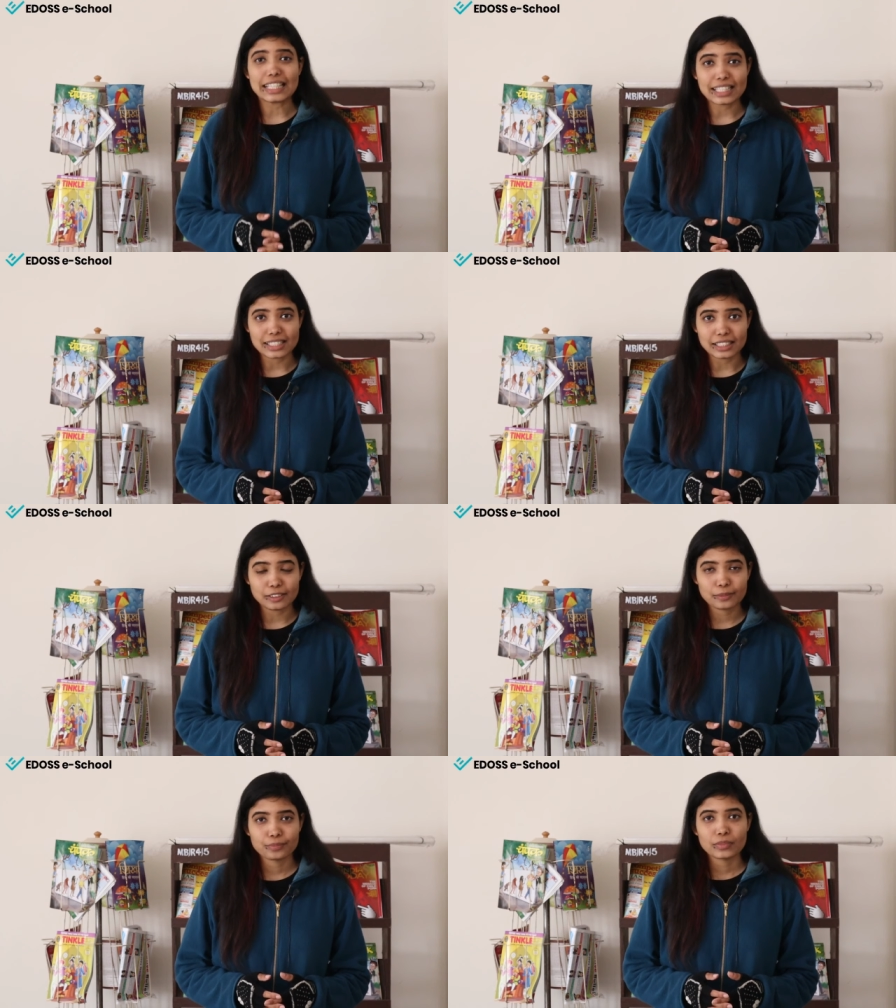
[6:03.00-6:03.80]
lazy,
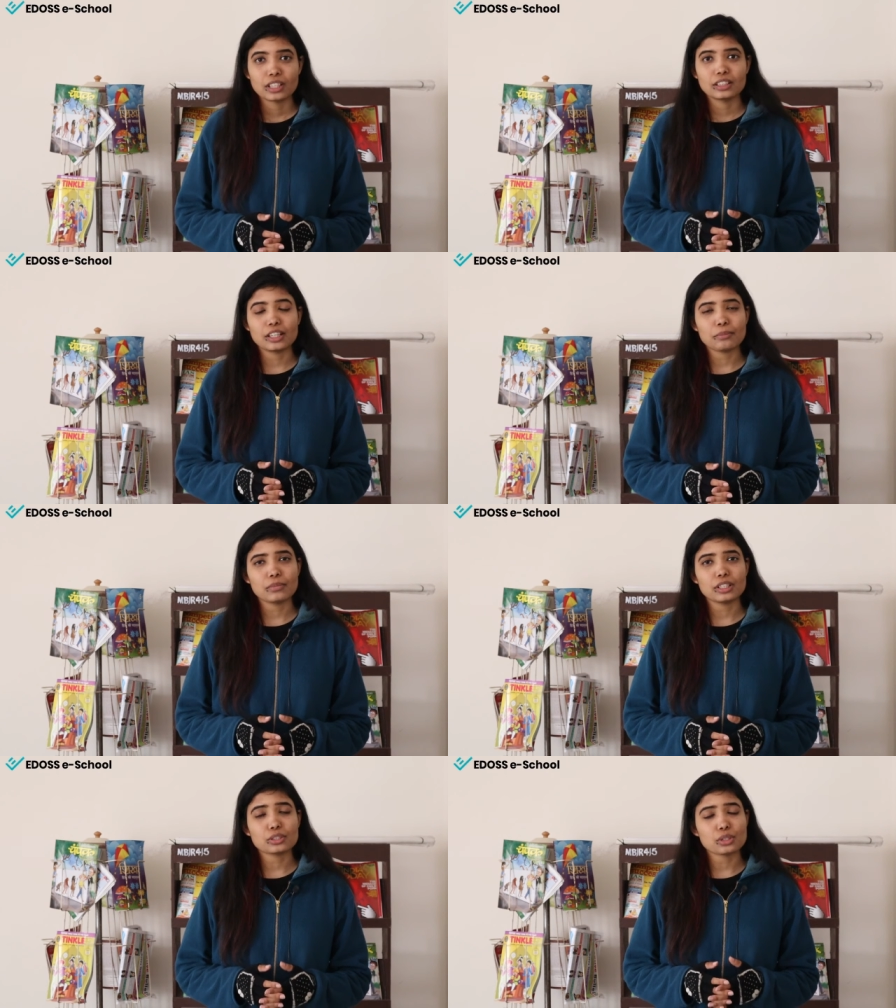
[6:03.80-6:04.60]
they
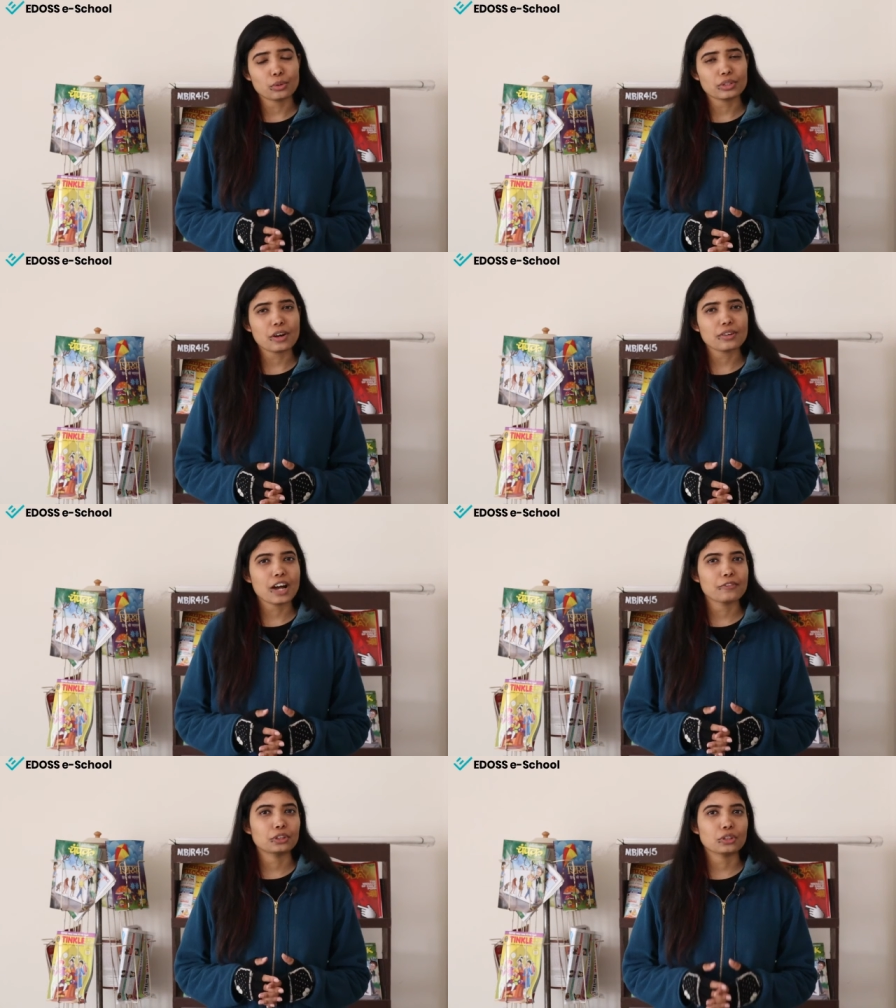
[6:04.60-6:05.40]
slow down
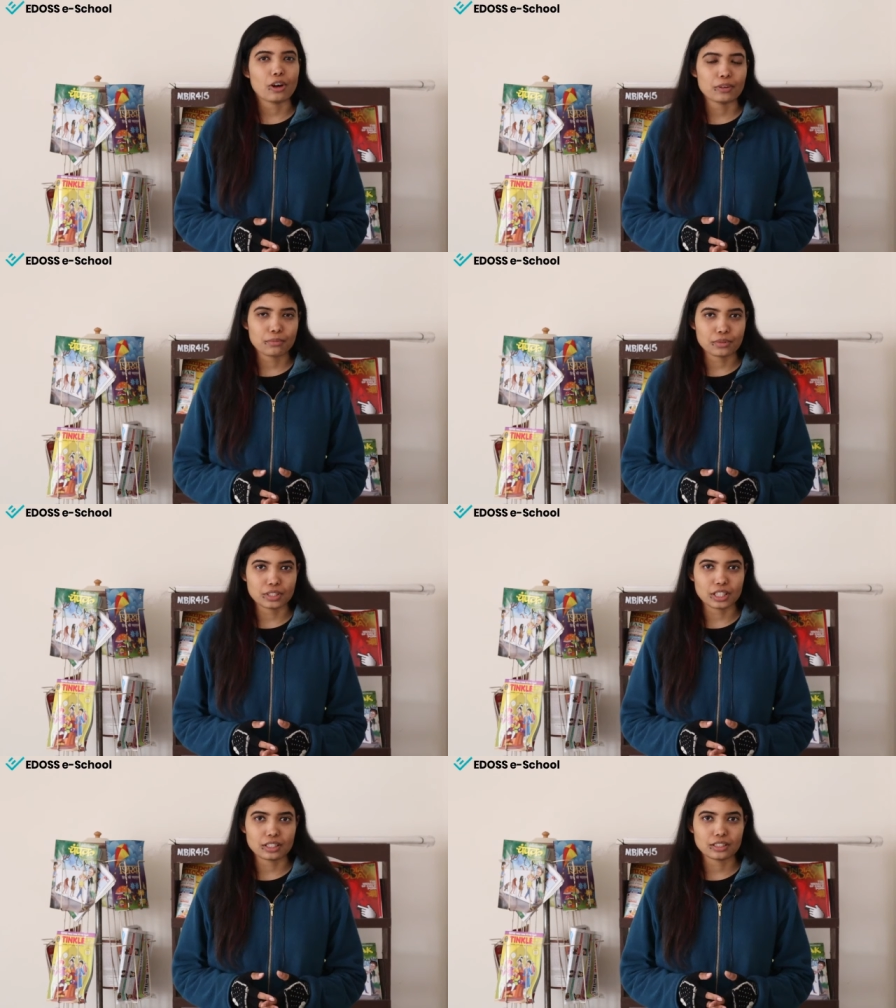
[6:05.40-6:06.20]
our thought
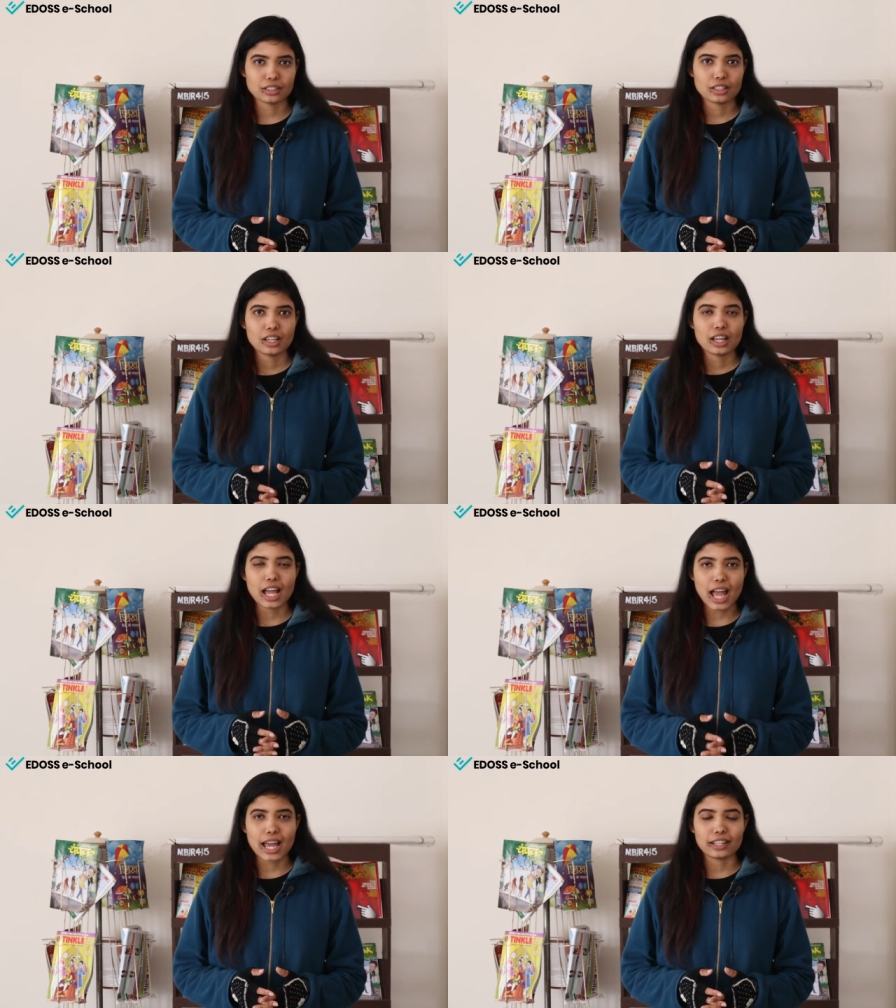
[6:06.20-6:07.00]
process
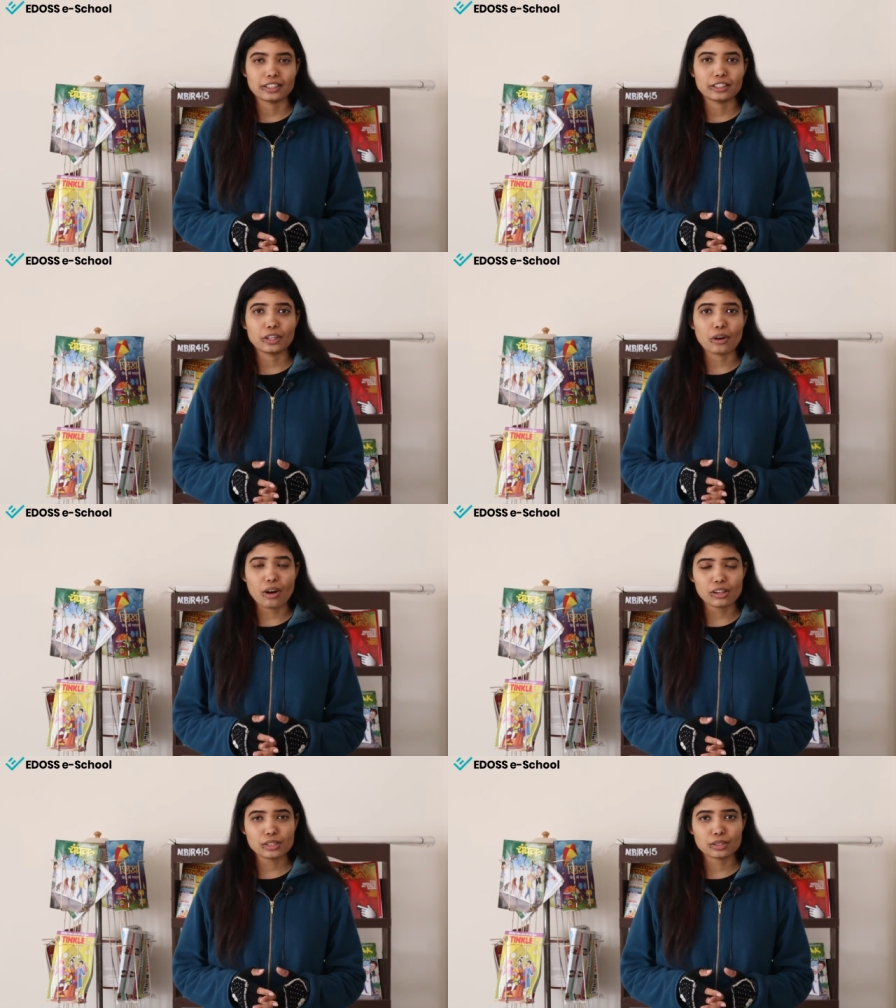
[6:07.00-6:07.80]
and they
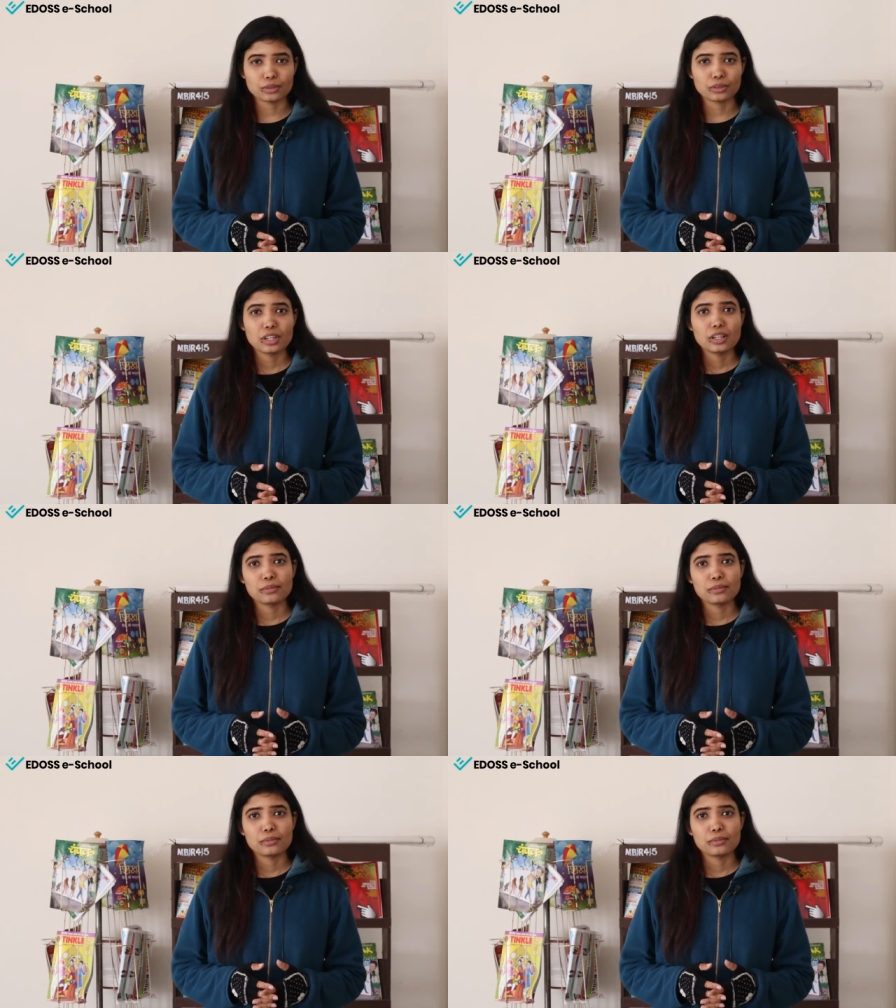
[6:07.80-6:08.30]
also